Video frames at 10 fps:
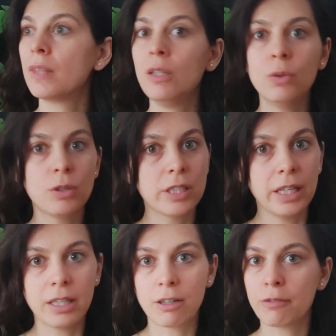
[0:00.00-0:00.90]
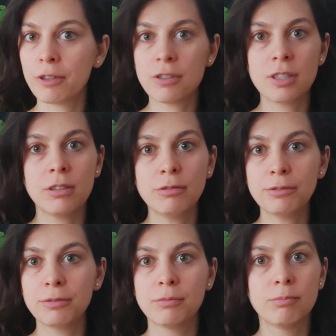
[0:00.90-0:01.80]
You take care of
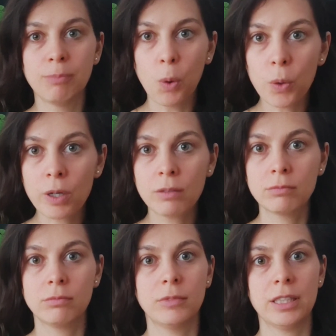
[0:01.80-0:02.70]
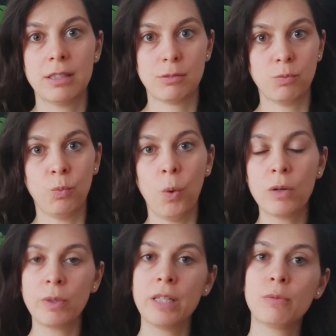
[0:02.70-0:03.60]
yourself more. That's
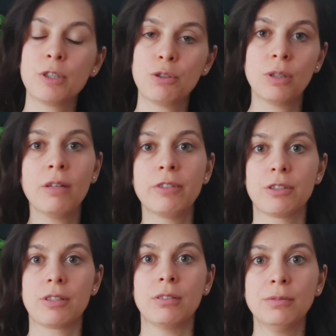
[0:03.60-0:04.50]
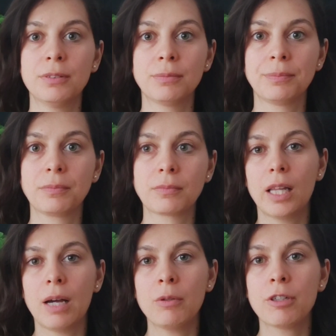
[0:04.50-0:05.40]
one way in which you love yourself.
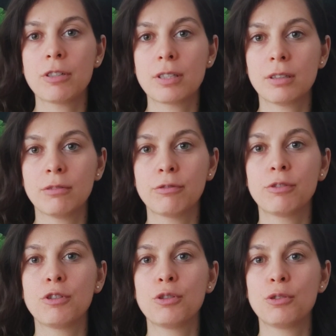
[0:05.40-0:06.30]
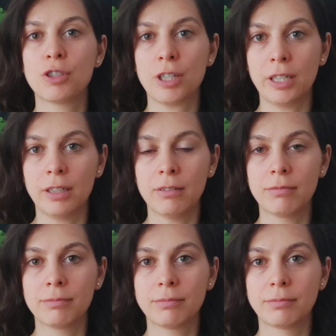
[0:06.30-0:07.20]
Allow yourself to shine.
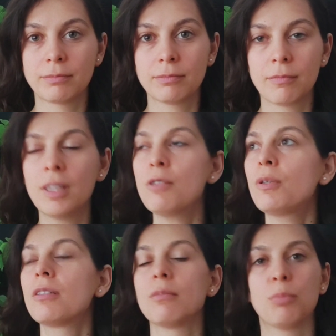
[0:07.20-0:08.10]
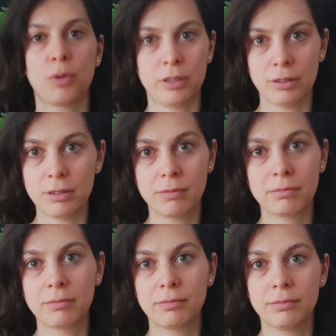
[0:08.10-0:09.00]
This one is important.
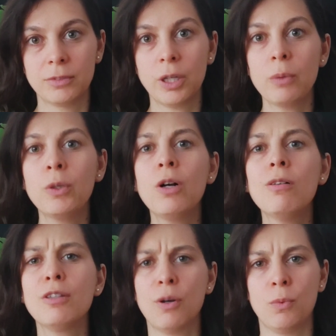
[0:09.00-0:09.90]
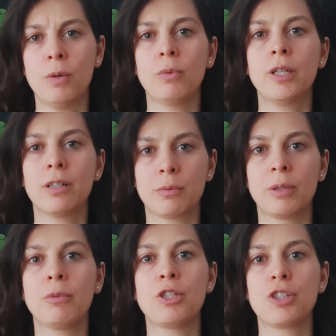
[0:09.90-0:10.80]
Okay, we all know what we are
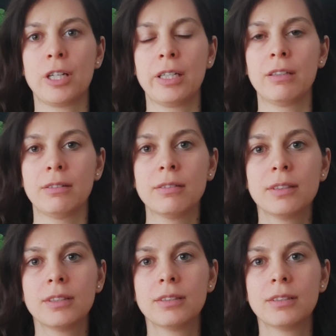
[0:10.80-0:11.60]
when we shine.